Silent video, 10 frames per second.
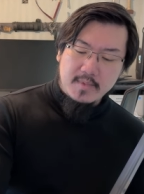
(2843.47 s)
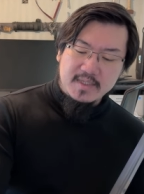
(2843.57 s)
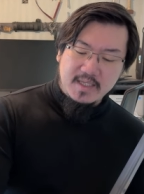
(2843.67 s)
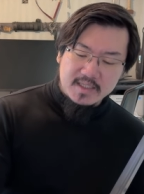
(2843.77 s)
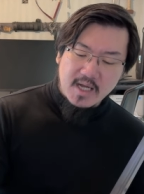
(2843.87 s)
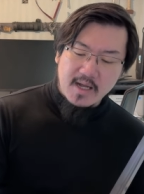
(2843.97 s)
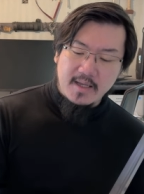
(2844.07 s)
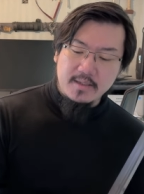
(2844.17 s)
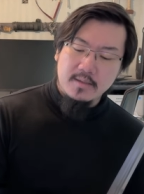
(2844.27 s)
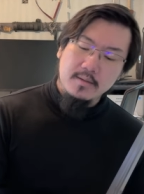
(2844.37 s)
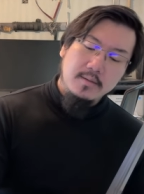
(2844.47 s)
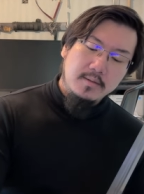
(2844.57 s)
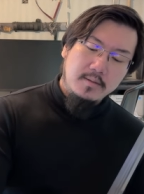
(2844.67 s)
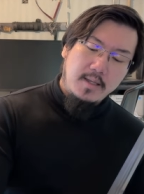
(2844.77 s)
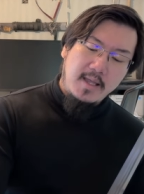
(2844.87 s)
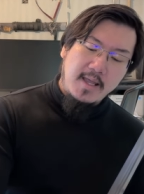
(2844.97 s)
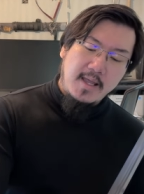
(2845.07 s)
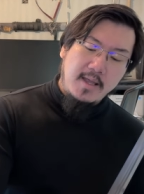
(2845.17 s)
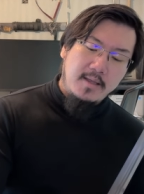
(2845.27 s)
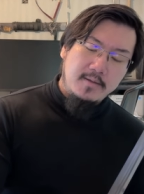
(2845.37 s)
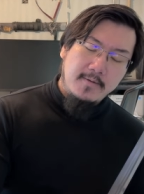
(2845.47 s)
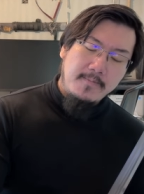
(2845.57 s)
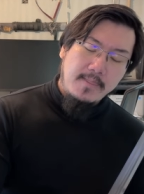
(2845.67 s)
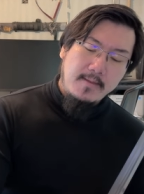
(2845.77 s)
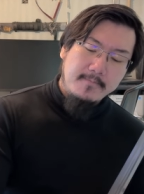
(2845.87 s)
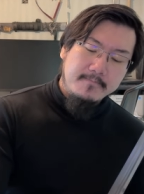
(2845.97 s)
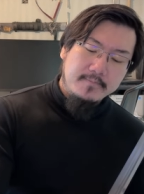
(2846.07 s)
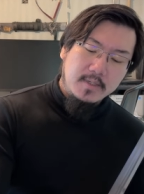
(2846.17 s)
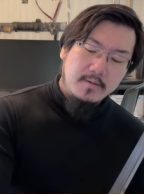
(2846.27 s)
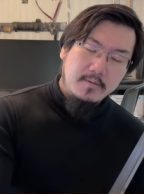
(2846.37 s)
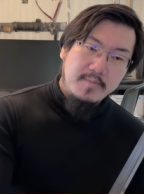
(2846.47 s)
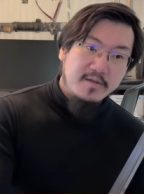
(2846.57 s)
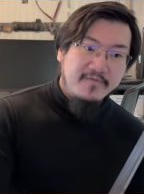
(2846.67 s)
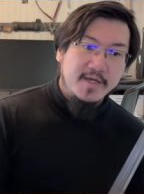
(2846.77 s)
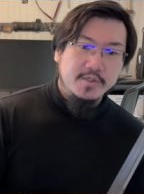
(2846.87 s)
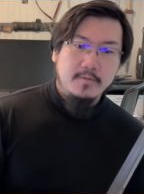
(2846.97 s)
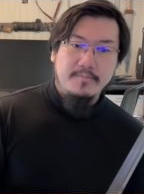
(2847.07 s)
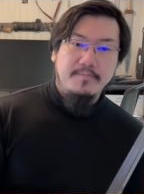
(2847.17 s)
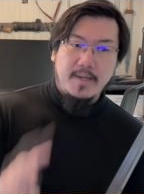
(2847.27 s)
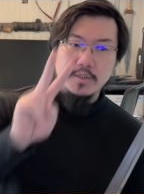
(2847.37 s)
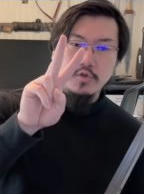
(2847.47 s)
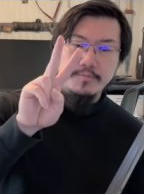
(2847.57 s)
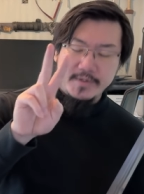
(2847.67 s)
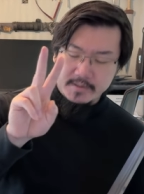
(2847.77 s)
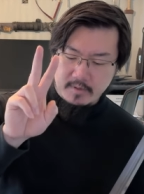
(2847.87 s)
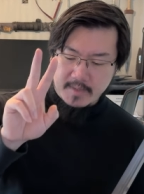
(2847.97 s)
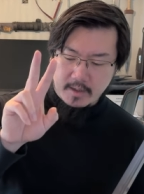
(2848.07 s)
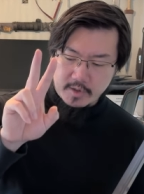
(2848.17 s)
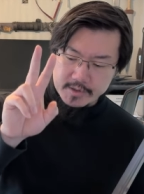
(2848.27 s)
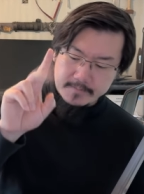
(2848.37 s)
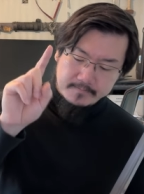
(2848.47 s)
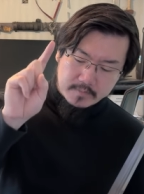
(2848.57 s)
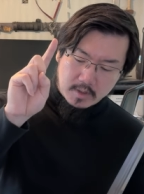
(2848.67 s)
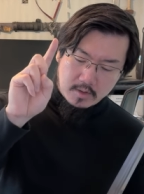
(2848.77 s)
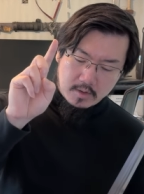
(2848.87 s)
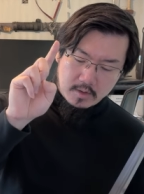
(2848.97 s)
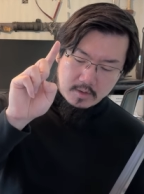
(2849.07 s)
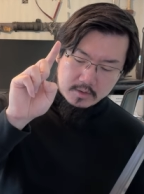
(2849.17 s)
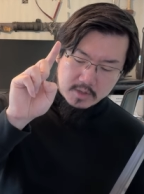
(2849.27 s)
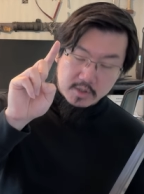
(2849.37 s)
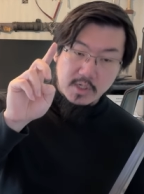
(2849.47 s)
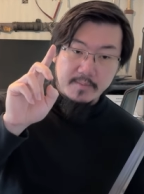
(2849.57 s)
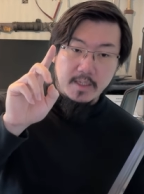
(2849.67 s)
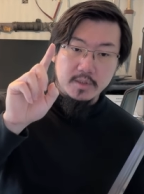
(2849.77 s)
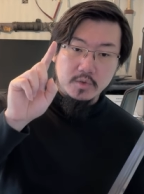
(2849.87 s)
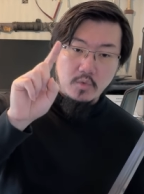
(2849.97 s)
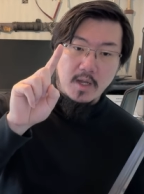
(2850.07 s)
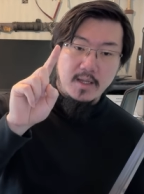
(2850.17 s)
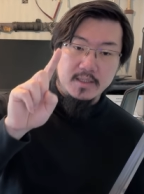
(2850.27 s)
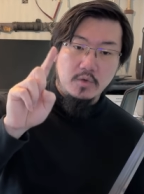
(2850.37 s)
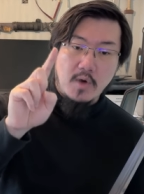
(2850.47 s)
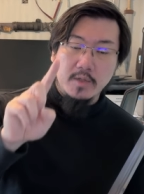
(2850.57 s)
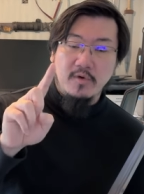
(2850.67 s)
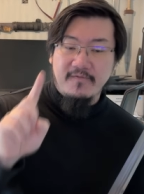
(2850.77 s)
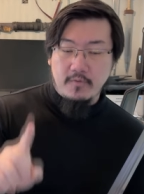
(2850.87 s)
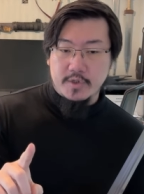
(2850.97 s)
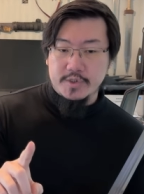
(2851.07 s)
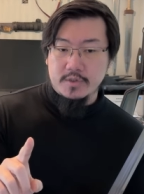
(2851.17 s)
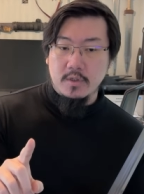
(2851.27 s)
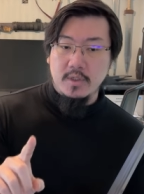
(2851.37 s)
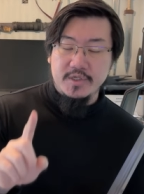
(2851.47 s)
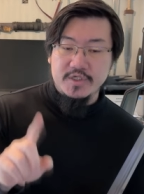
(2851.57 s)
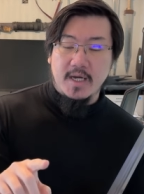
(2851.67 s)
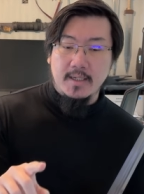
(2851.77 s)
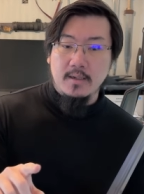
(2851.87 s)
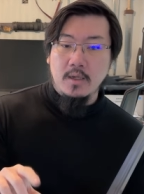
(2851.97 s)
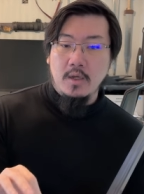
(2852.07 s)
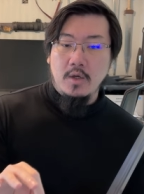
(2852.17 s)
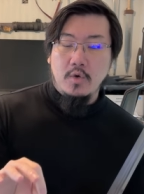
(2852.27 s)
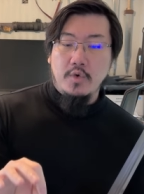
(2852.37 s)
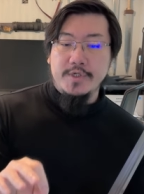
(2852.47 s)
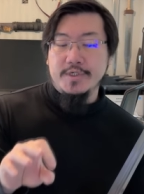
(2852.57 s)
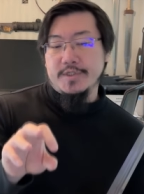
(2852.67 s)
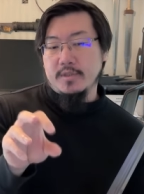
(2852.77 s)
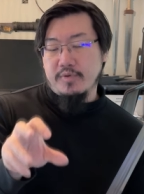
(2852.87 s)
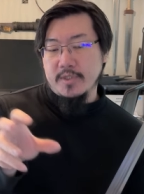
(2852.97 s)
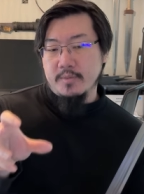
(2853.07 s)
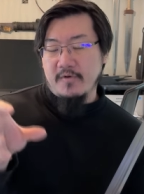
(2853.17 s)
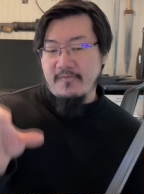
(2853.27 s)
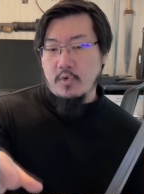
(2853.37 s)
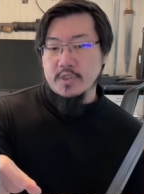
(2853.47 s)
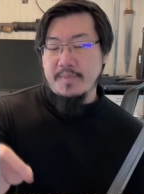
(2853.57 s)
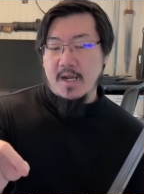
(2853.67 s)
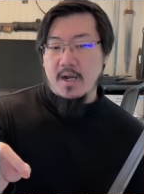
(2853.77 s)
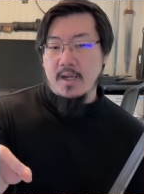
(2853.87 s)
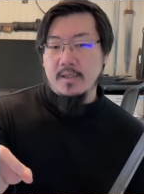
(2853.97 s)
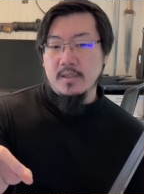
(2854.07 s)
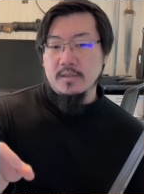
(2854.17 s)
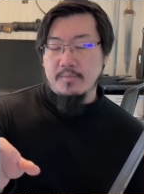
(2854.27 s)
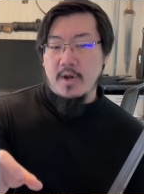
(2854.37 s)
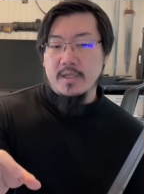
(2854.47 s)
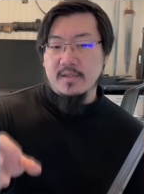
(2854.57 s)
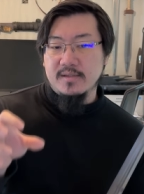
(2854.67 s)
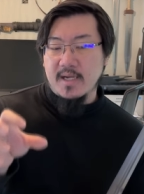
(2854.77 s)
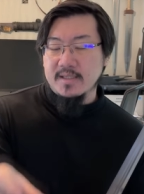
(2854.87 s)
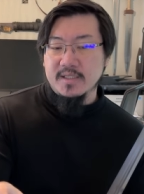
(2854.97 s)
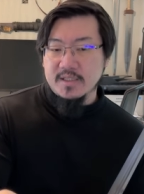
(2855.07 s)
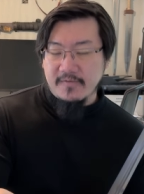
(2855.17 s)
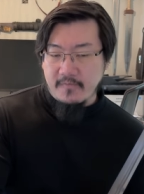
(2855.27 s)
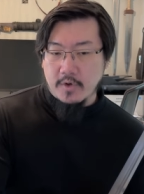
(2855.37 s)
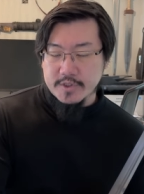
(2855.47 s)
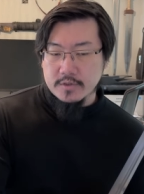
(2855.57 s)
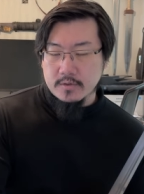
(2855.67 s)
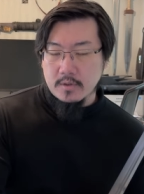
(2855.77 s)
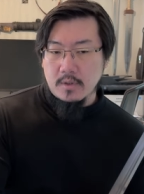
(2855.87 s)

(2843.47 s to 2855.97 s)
designed and manufactured by two principal makers, contract makers. One is Huanuo Forge in China, which is the principal forge behind the brand Dynasty Forge,